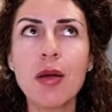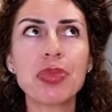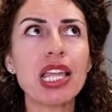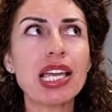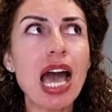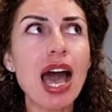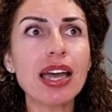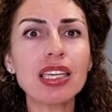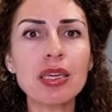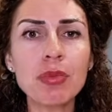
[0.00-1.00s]
like high
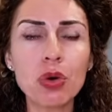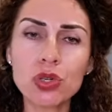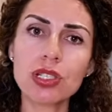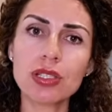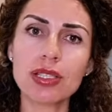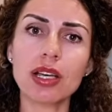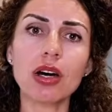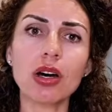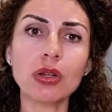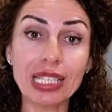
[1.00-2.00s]
emotions
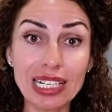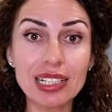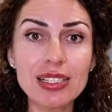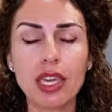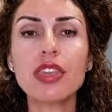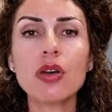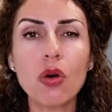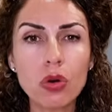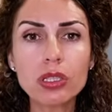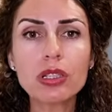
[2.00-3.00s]
on us in
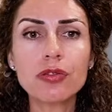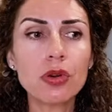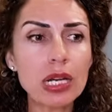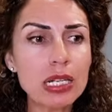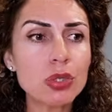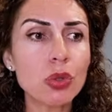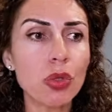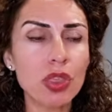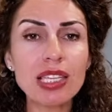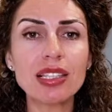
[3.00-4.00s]
order for us to
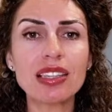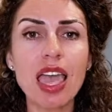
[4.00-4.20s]
think that